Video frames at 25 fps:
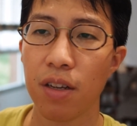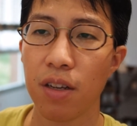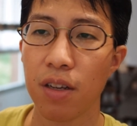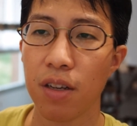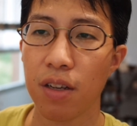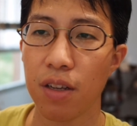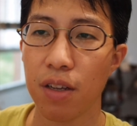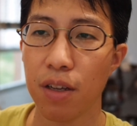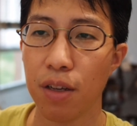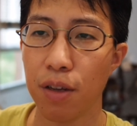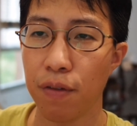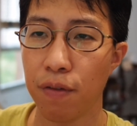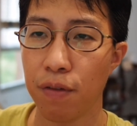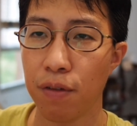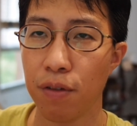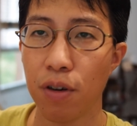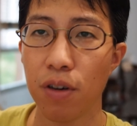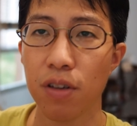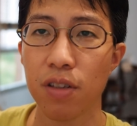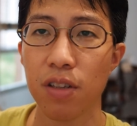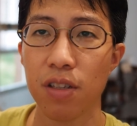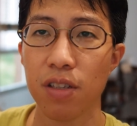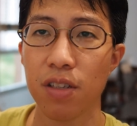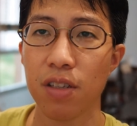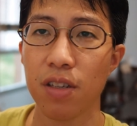if
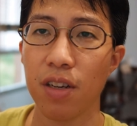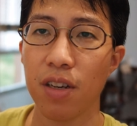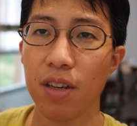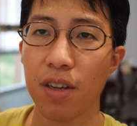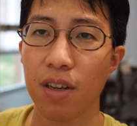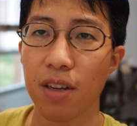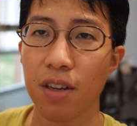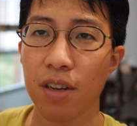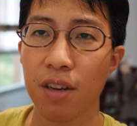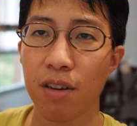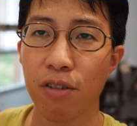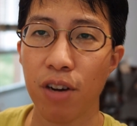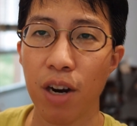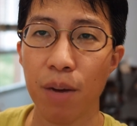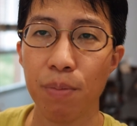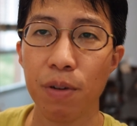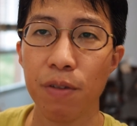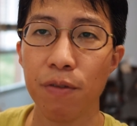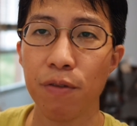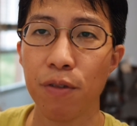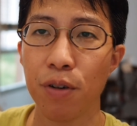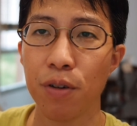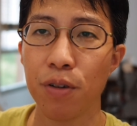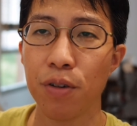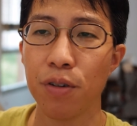yours is a crappy
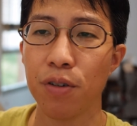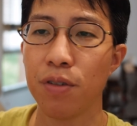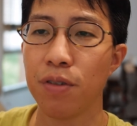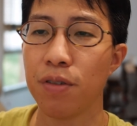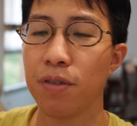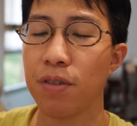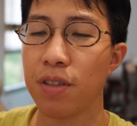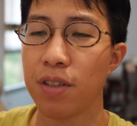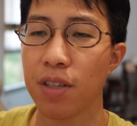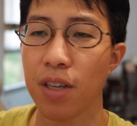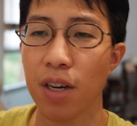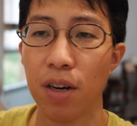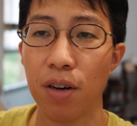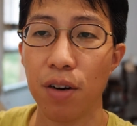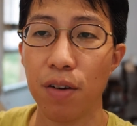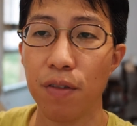photo, it's out of